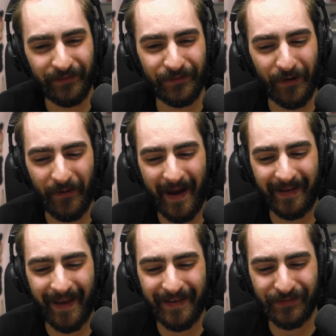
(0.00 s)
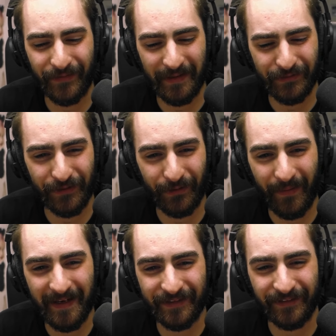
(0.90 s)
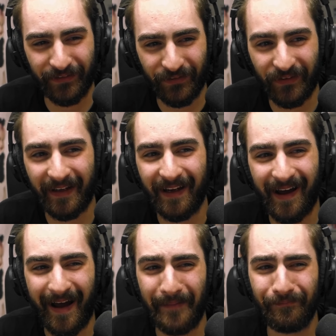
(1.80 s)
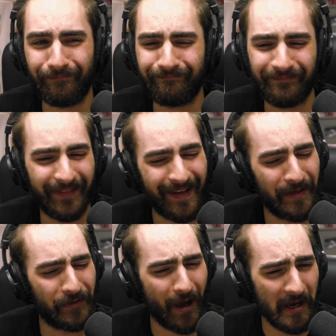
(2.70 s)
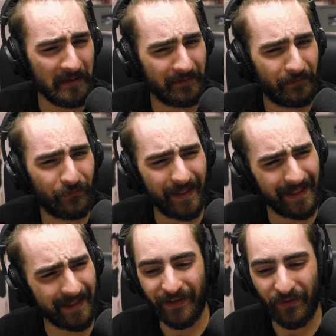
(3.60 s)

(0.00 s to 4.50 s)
So I guess to answer your question, so that I'm not really.